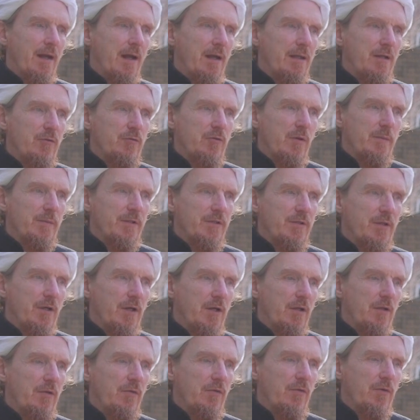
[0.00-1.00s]
And a
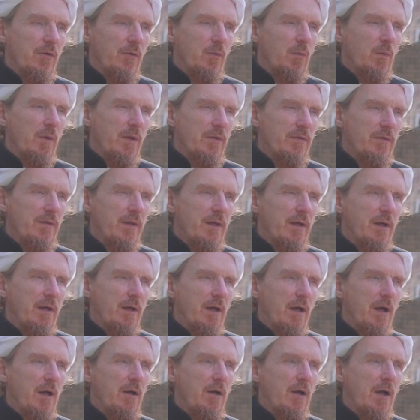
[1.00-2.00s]
Ramadan that when they're
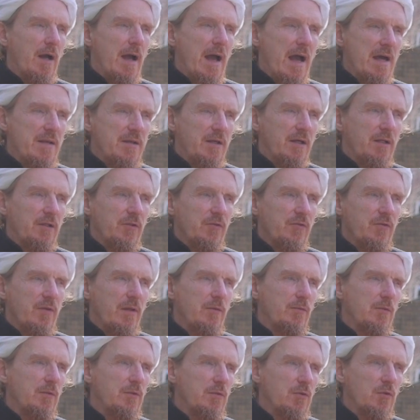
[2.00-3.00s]
adults,
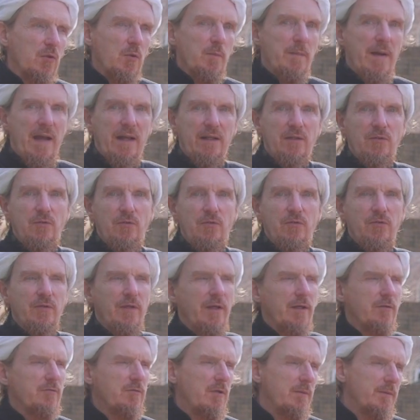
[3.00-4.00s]
they will look back to
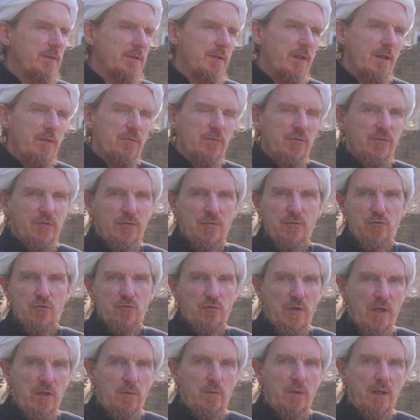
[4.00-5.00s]
saying, Ramadan was so
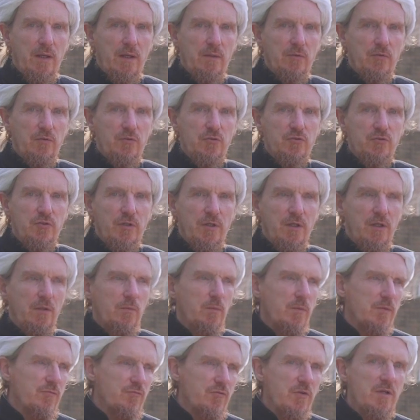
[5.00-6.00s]
great when I was a
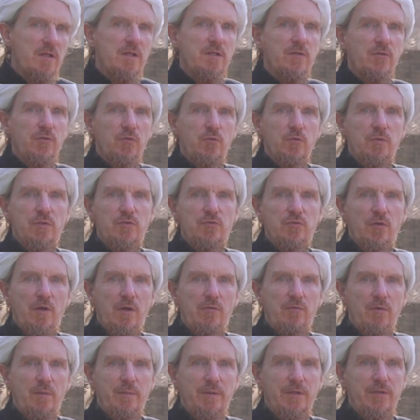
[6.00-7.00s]
child. We really used to
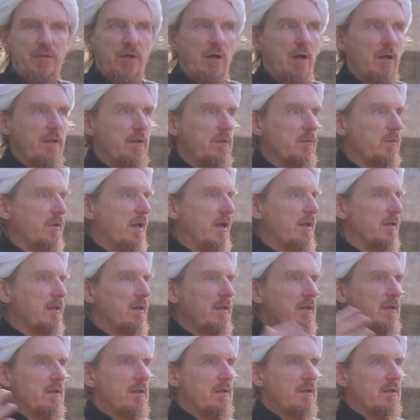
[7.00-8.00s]
enjoy Ramadan, and we had
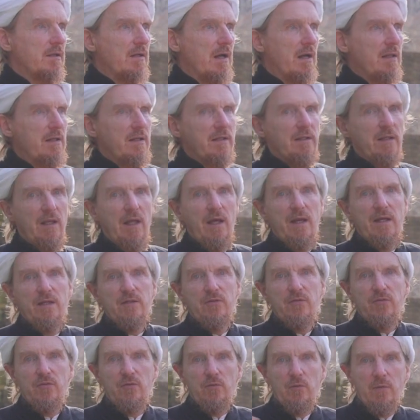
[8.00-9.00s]
colored
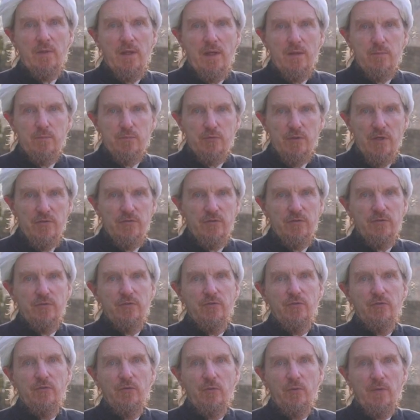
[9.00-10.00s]
lights, and we had
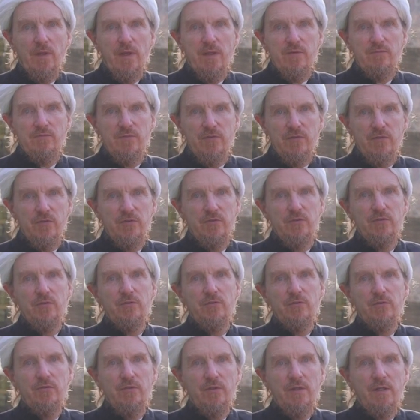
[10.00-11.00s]
presents, and we had
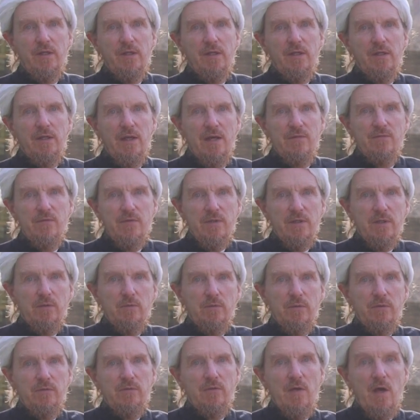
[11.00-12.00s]
visitors. And everything
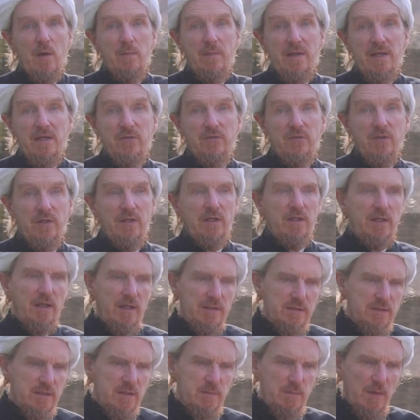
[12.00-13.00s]
was amazing. And
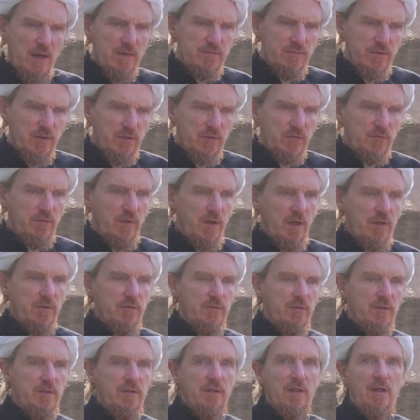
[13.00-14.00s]
I did my first
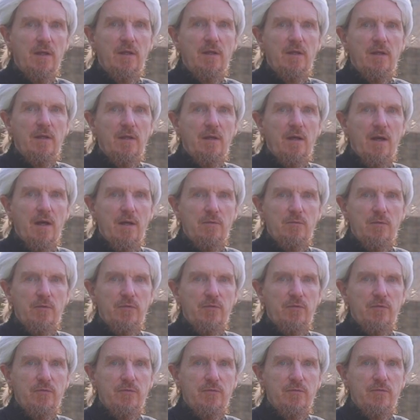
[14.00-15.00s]
fast, and I
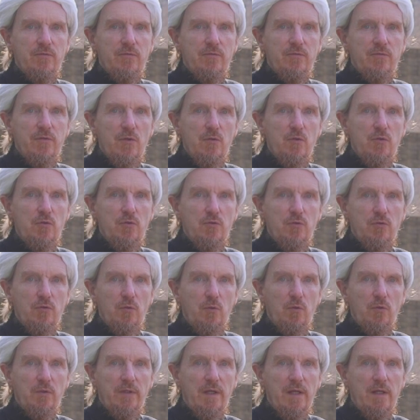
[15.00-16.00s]
was so good
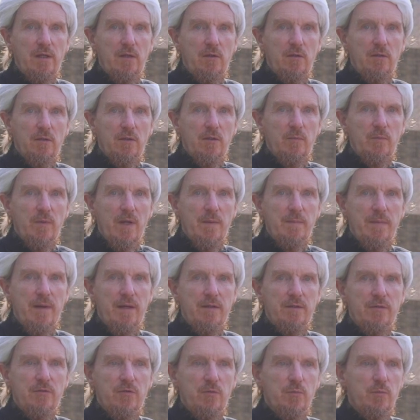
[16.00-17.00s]
all day long, and my
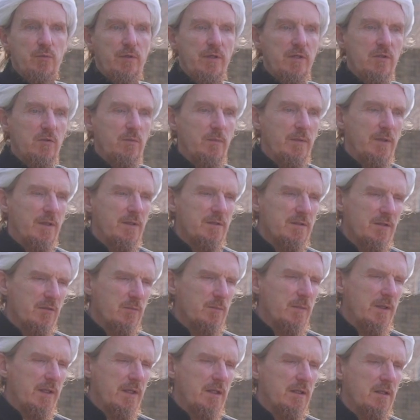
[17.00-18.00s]
parents praised me. And
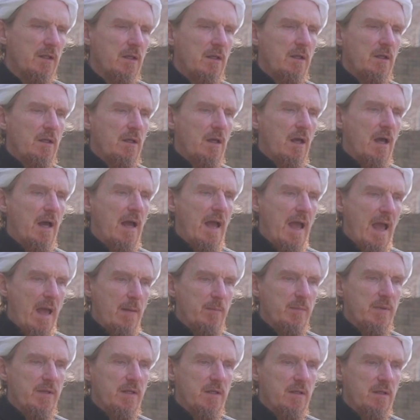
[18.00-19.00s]
just make it a
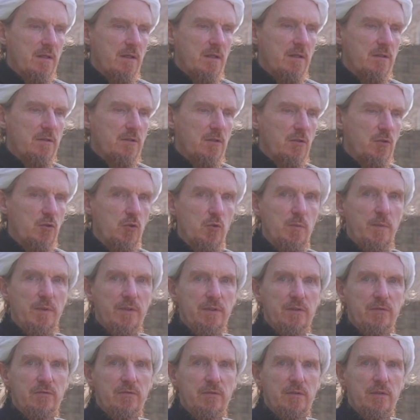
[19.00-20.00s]
happy and a
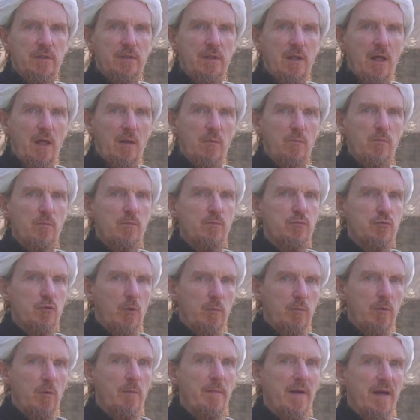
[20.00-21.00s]
luminous and an
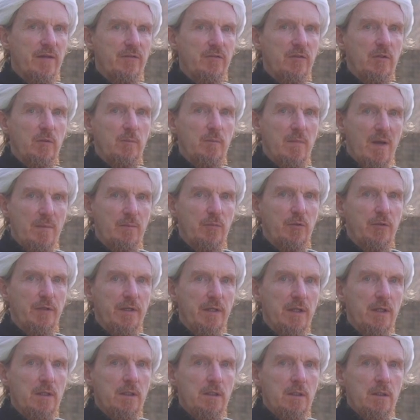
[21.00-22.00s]
unproblematic
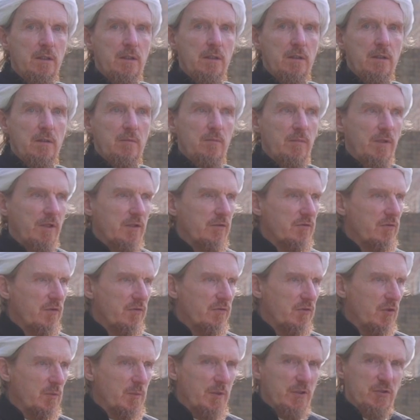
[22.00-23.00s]
memory, because
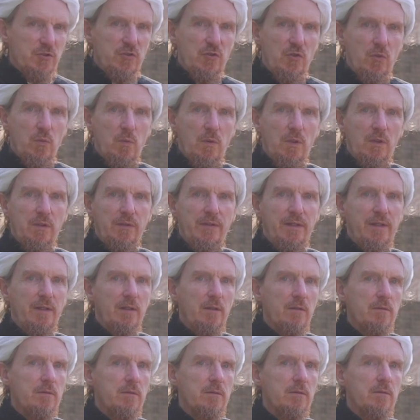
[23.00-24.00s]
there's so much in the world
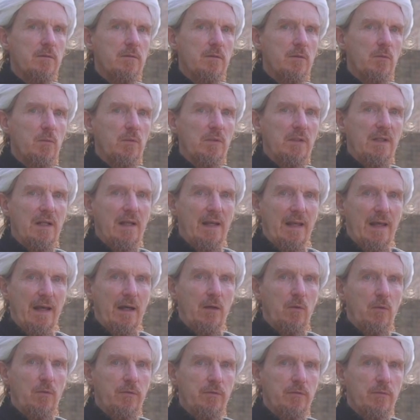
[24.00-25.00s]
now that will
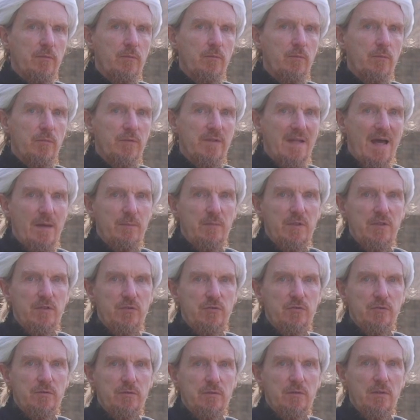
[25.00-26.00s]
cloud and
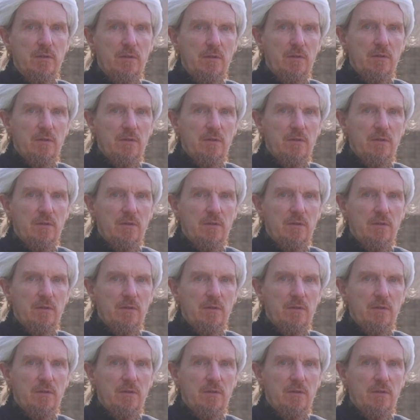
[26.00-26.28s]
damage and